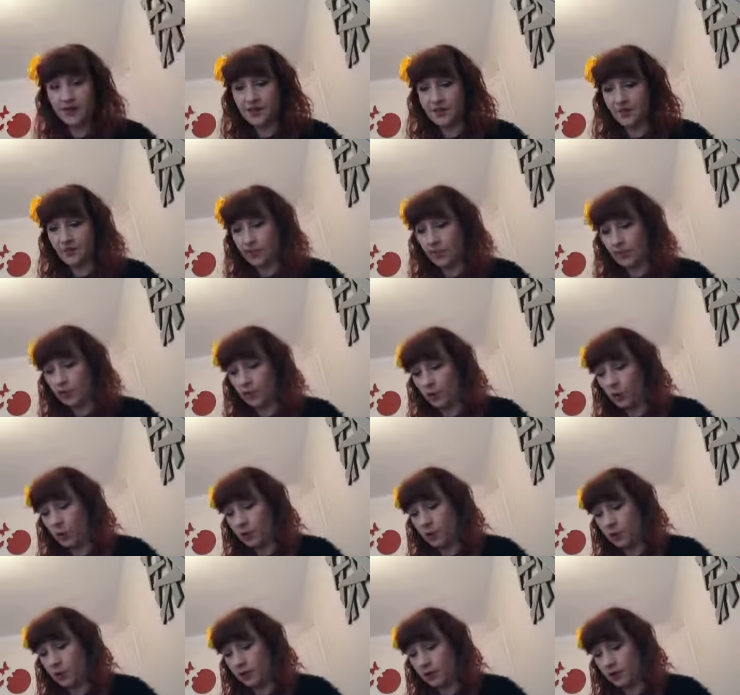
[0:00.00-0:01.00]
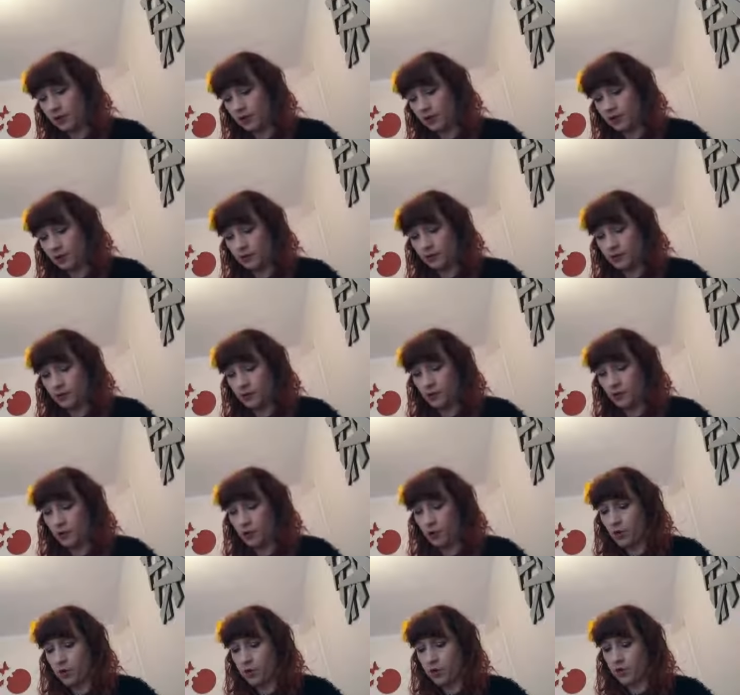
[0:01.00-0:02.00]
is proper,
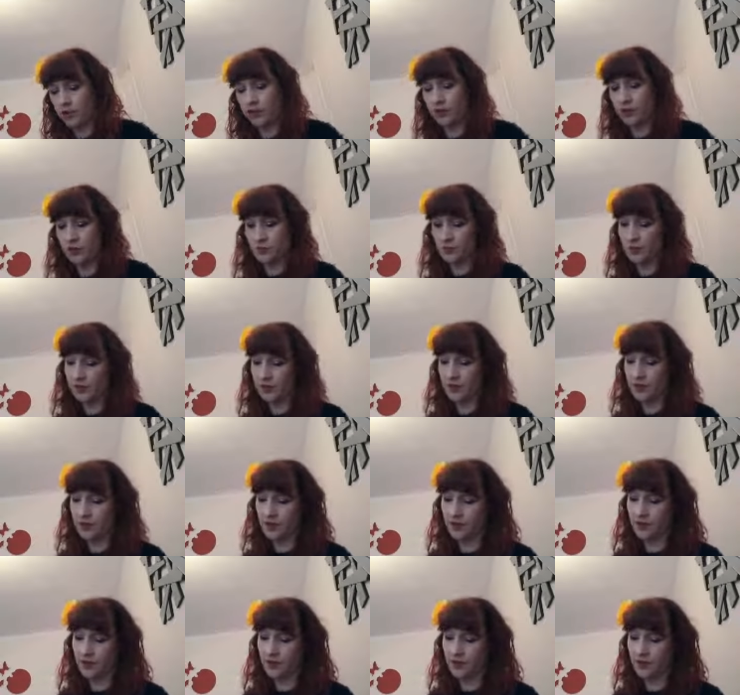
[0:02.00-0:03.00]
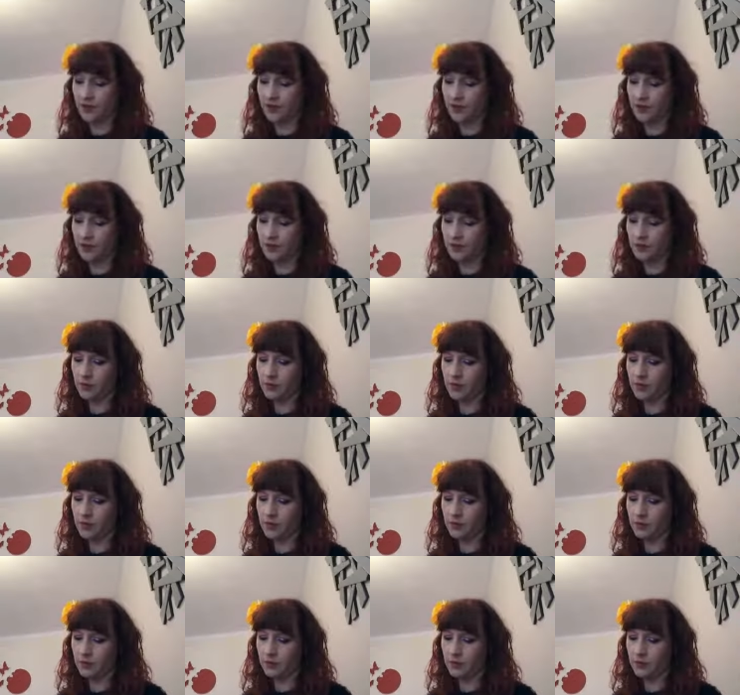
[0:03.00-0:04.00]
proper tea. I want to get a sniff at this one, so
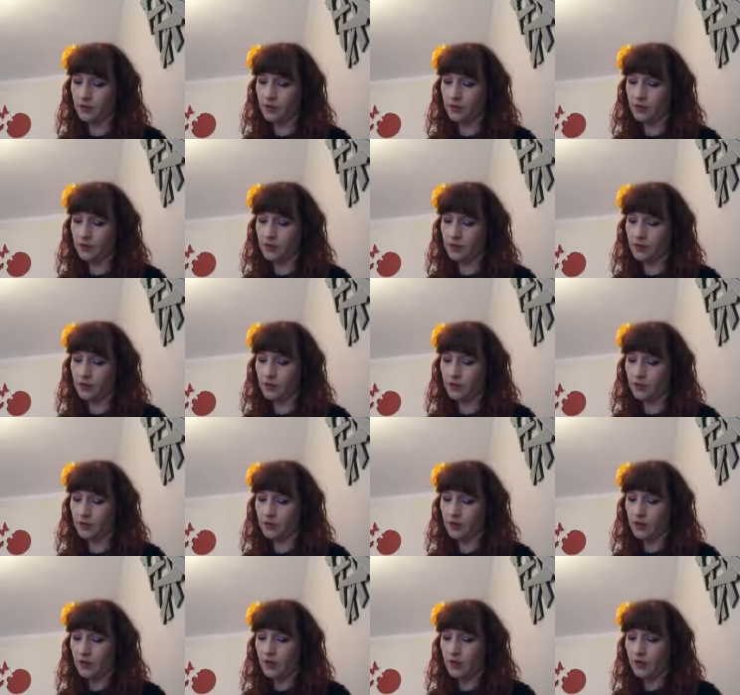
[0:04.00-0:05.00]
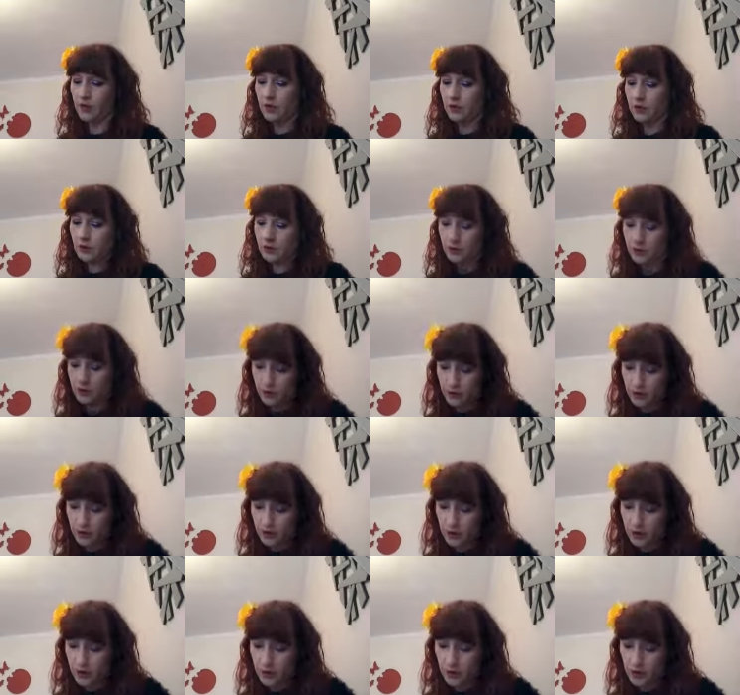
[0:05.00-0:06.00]
I'm going to just
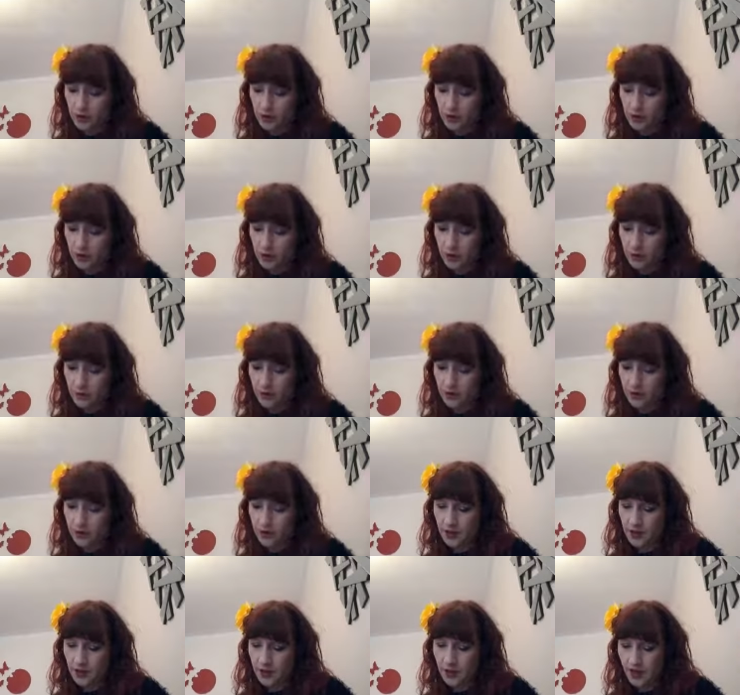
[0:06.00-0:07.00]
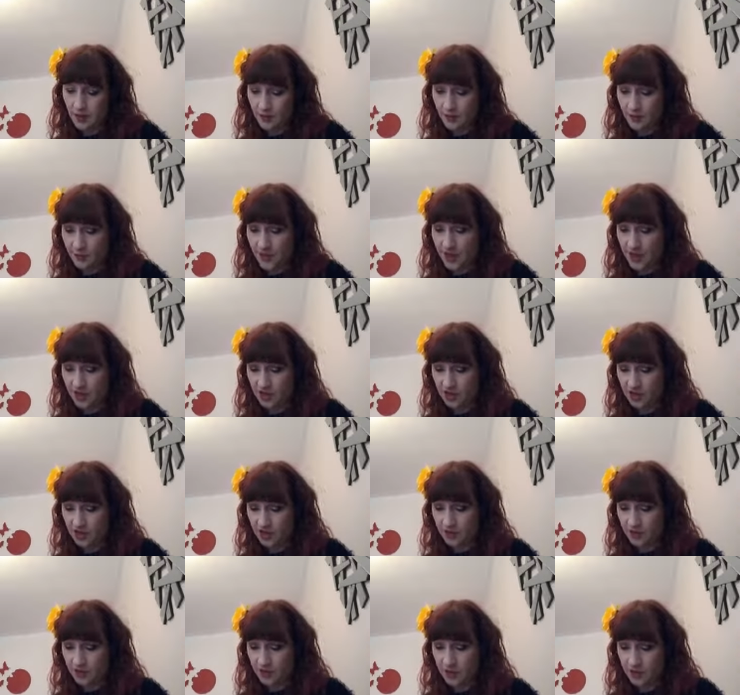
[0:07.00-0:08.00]
try and open it. Yeah, the
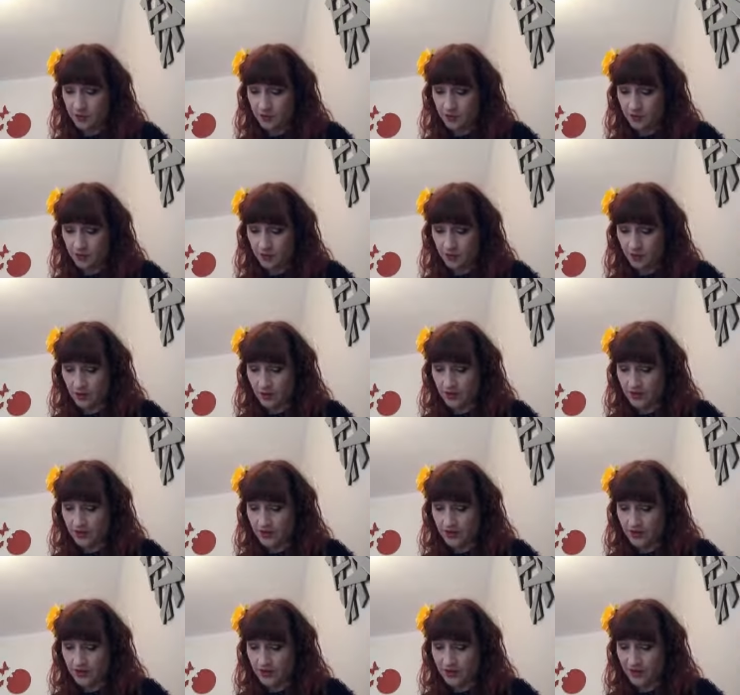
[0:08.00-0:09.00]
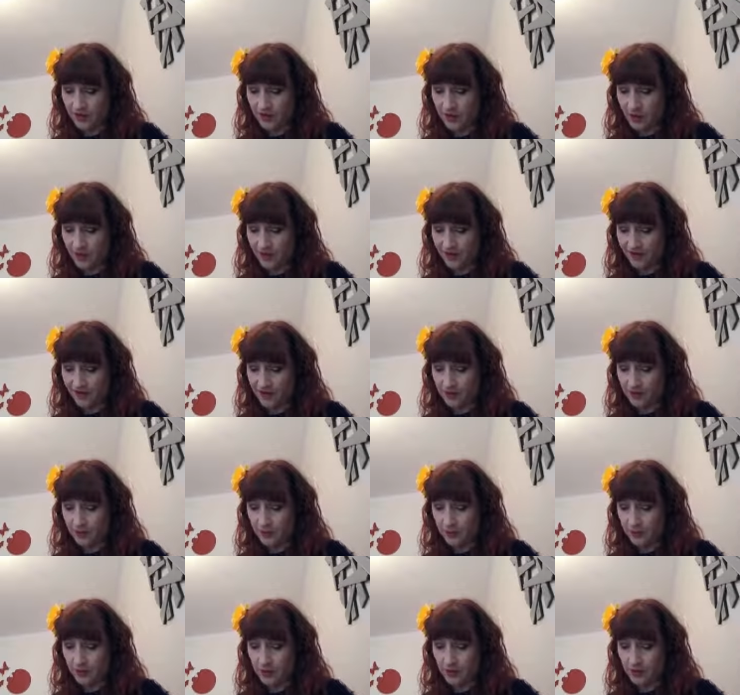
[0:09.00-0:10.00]
packaging's absolutely, it is, it is a little bit
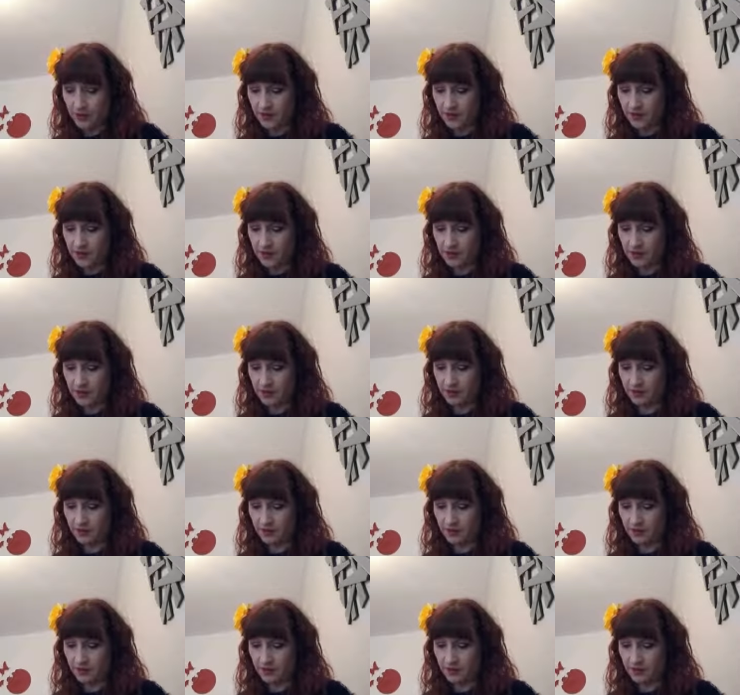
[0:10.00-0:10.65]
fiddly, but as I say,